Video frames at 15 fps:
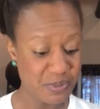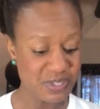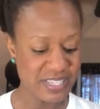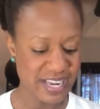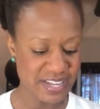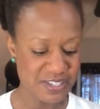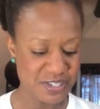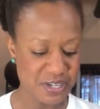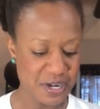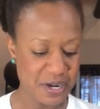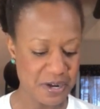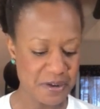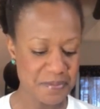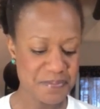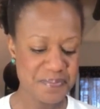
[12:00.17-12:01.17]

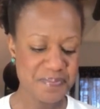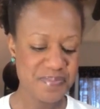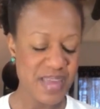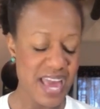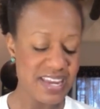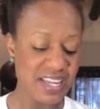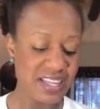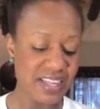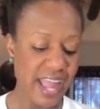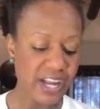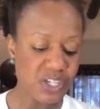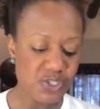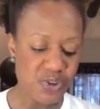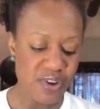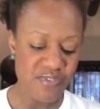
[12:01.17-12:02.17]
dancer and
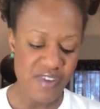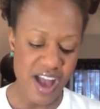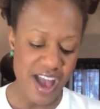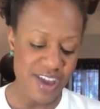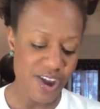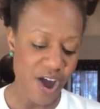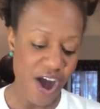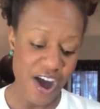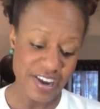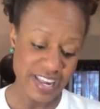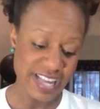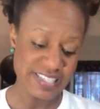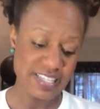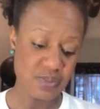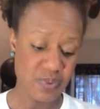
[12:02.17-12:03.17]
electrified
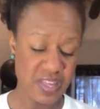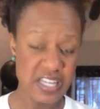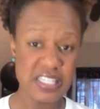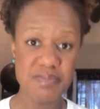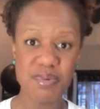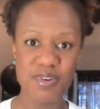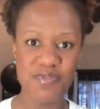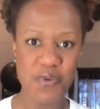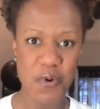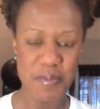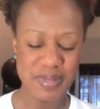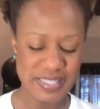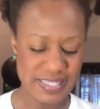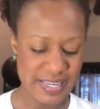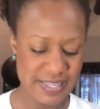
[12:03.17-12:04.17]
audiences with his
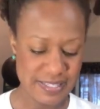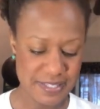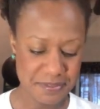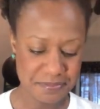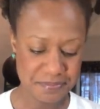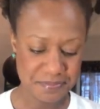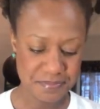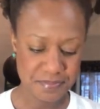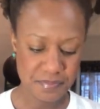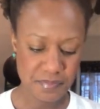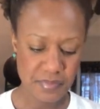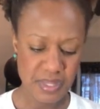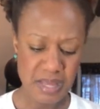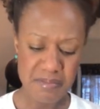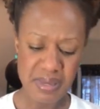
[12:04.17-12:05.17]
performances.
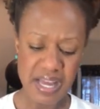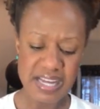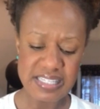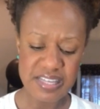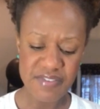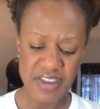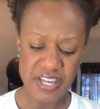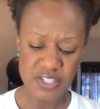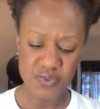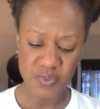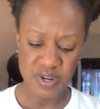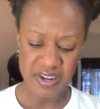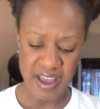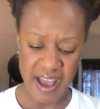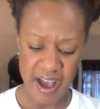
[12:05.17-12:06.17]
Because of his
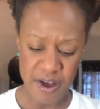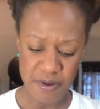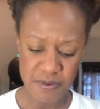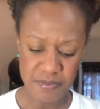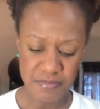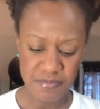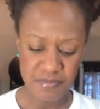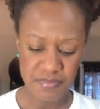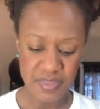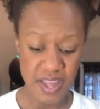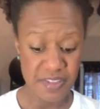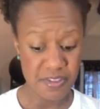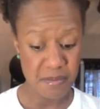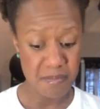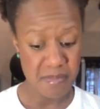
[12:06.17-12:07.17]
renown
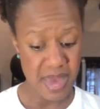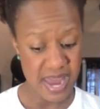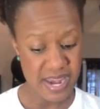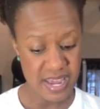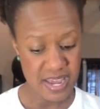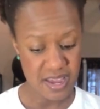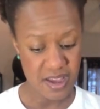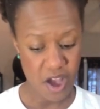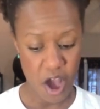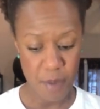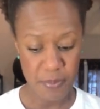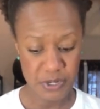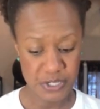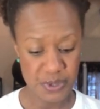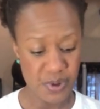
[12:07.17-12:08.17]
and the many
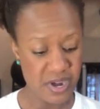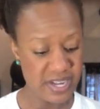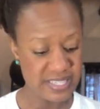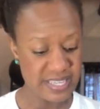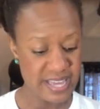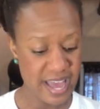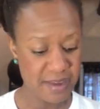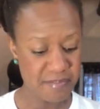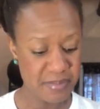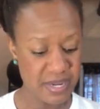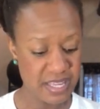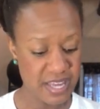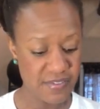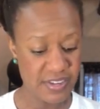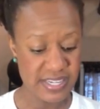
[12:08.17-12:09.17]
opportunities he had been
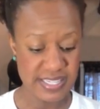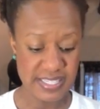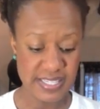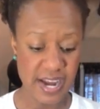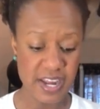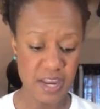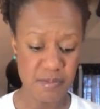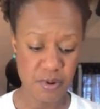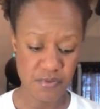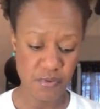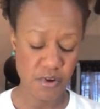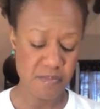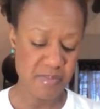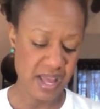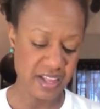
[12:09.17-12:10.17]
given to study and
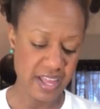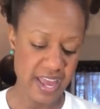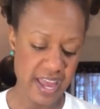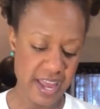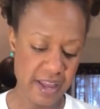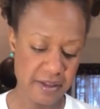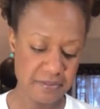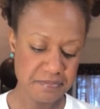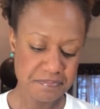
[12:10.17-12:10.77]
perform ballet,